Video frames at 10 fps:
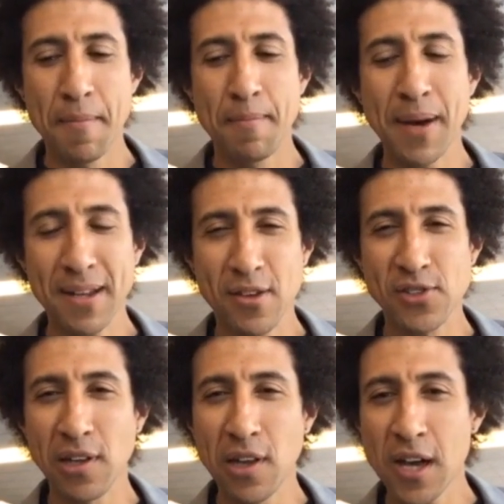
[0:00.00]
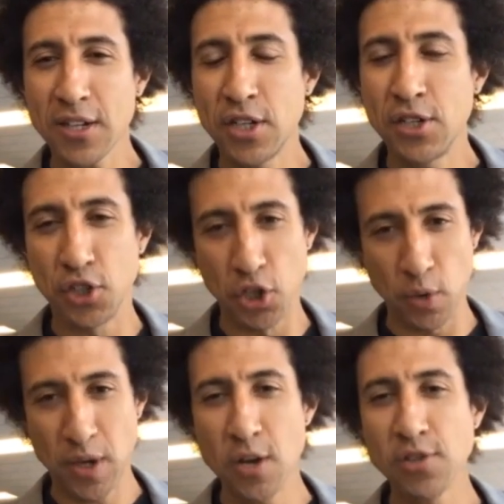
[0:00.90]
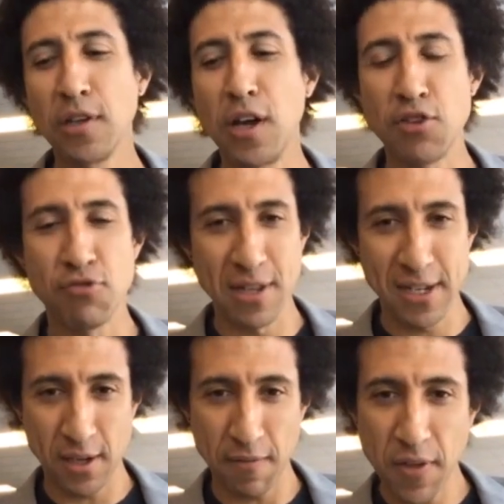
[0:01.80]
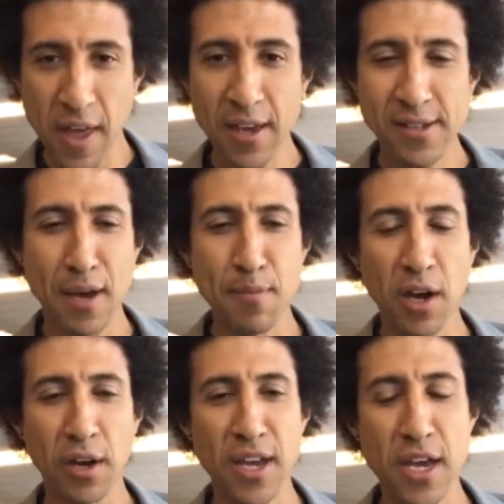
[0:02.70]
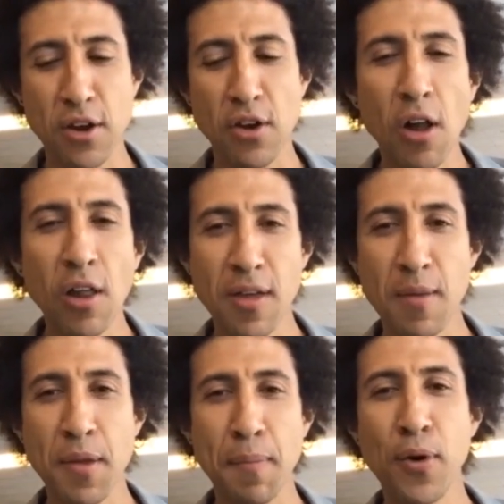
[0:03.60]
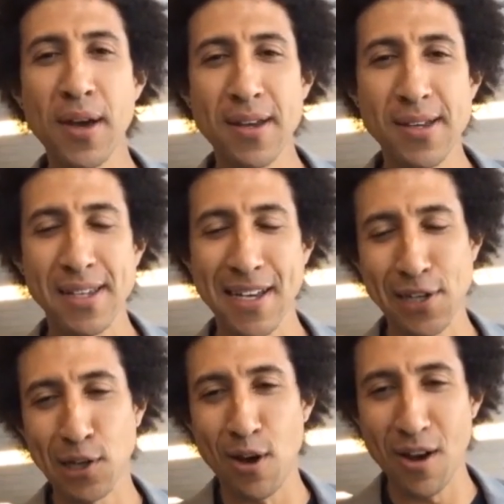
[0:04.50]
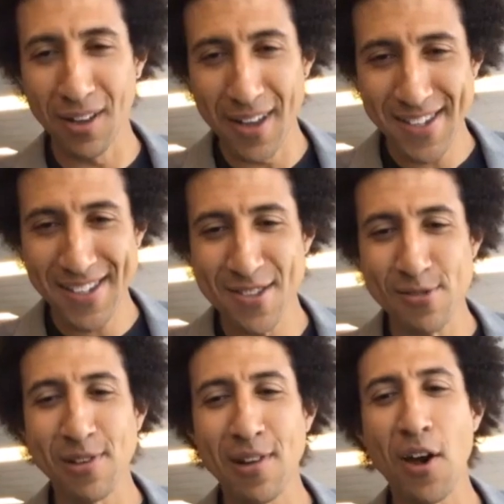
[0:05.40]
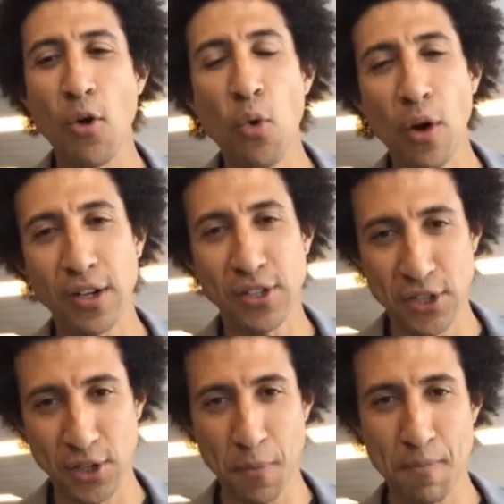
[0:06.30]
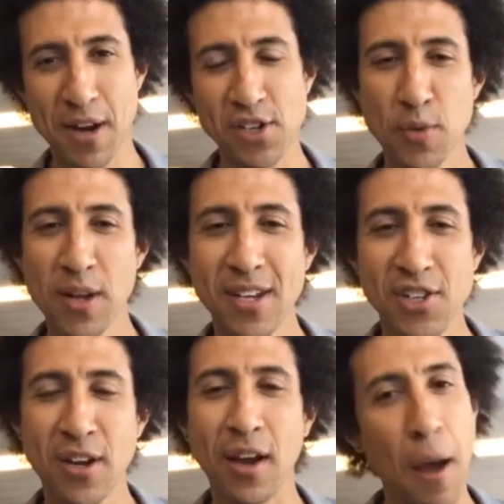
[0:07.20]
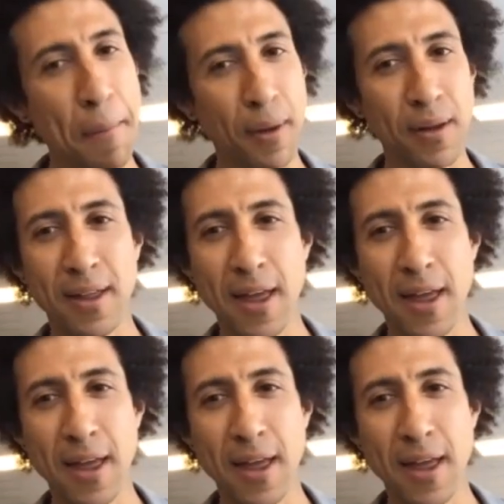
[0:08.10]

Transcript: But there's a lot to do. Here's a laundry list of things. I'm not going to hit on all of them. The point is, it's a long list. There's a lot of work to do. But I just want to touch on a couple.